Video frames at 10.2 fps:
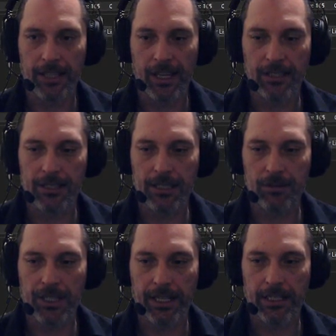That
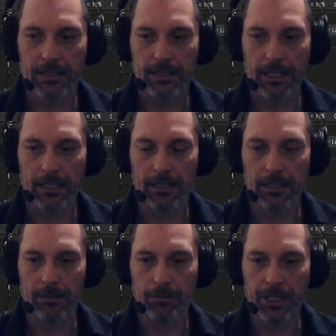seems like
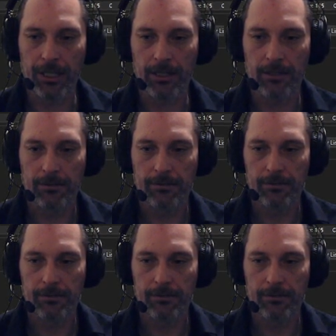insanity to me.